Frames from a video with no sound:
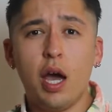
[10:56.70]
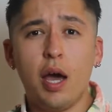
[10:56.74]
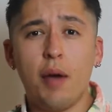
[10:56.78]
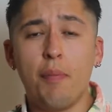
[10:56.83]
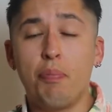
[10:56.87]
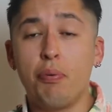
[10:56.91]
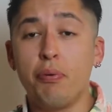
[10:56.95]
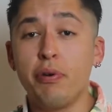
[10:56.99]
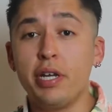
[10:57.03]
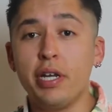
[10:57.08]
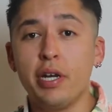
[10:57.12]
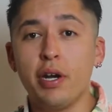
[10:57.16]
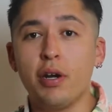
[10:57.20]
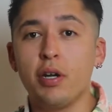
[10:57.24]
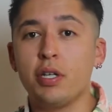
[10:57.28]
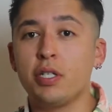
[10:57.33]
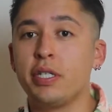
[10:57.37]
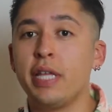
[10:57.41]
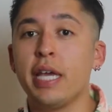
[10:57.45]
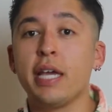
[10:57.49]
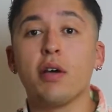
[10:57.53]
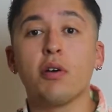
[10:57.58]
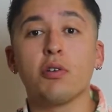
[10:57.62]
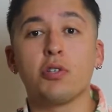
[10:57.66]
breeders,
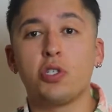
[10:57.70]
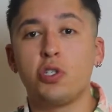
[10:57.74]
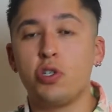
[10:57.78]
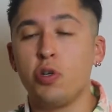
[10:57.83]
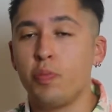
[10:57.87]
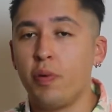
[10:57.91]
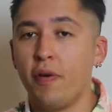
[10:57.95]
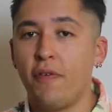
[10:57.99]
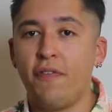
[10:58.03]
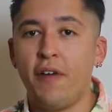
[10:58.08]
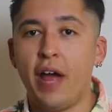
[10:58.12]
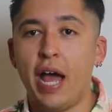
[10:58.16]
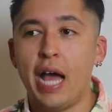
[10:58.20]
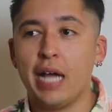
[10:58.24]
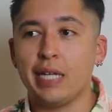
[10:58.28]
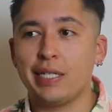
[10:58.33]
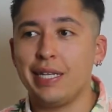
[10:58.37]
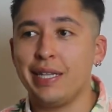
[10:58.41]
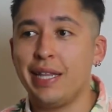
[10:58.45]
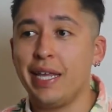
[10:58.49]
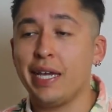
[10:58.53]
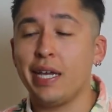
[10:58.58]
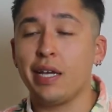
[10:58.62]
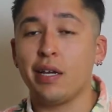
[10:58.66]
they go super fast
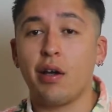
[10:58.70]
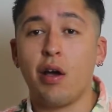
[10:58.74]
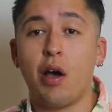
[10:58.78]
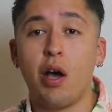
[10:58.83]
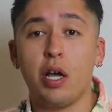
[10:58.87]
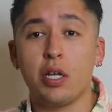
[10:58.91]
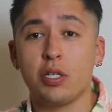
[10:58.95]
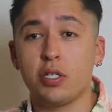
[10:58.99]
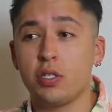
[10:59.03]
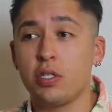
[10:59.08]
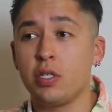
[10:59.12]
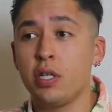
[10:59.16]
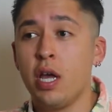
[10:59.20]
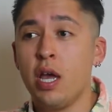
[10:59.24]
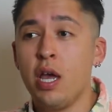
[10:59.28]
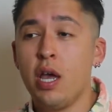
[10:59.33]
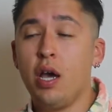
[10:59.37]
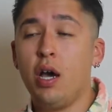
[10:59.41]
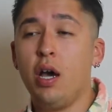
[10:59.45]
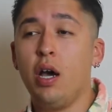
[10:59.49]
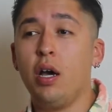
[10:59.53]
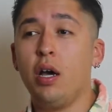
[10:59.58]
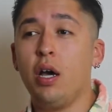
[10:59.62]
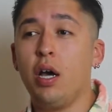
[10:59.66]
and they can cost
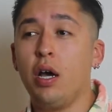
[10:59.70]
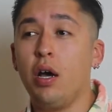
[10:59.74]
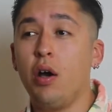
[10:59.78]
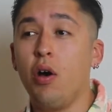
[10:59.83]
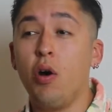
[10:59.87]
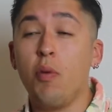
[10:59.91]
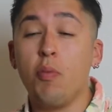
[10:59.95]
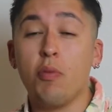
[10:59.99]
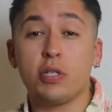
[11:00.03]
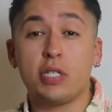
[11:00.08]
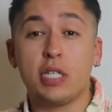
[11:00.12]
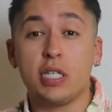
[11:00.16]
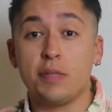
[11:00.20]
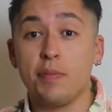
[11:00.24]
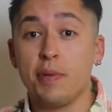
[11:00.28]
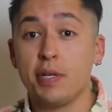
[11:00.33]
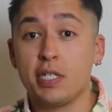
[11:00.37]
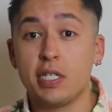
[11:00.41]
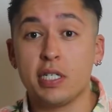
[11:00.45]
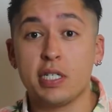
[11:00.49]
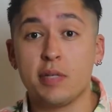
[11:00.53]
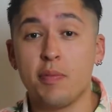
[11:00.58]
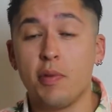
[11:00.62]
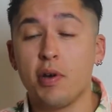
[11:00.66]
almost as much
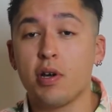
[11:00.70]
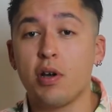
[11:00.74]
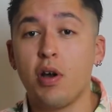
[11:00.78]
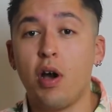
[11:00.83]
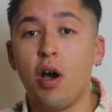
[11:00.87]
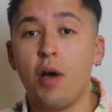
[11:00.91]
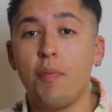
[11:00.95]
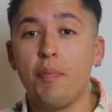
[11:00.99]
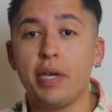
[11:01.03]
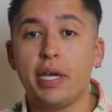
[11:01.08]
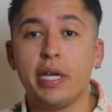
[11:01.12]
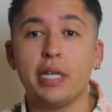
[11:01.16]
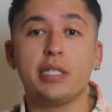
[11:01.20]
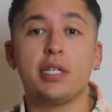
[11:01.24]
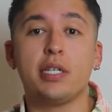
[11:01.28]
as a macaw, because